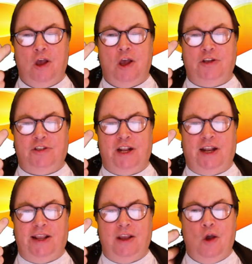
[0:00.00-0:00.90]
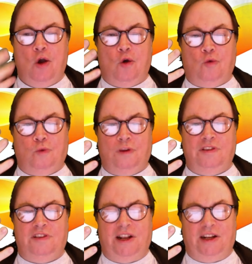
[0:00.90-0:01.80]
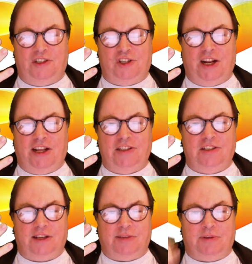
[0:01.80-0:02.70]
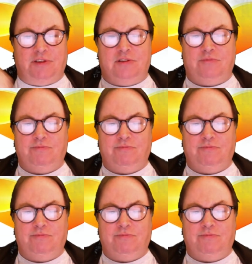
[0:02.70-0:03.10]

a shilling, or one shilling and sixpence.